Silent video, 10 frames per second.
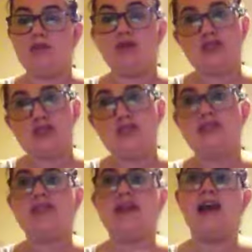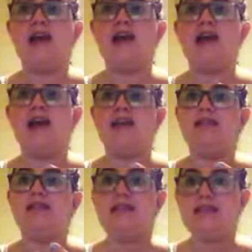Christmas Day
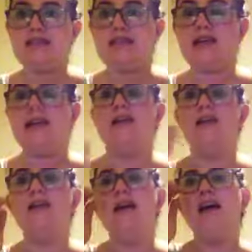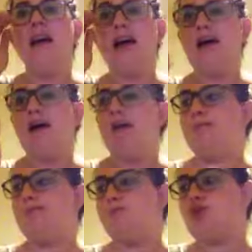and Easter.
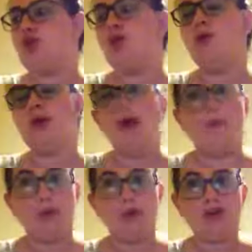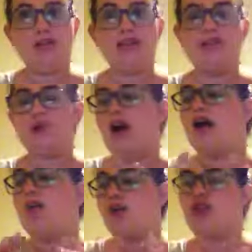And birthdays. I
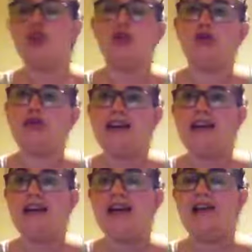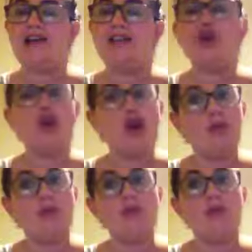watch a lot of that and it
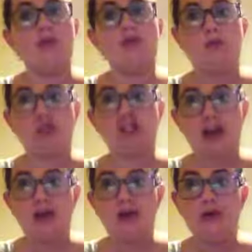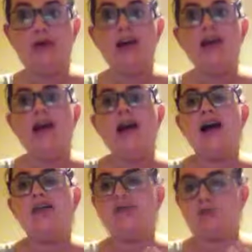helps me with my channel
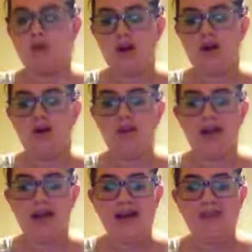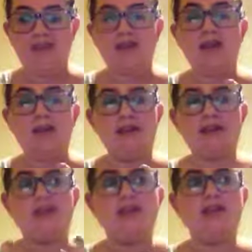as well, and it
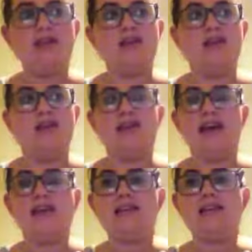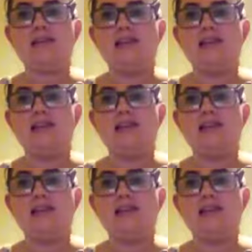makes me think that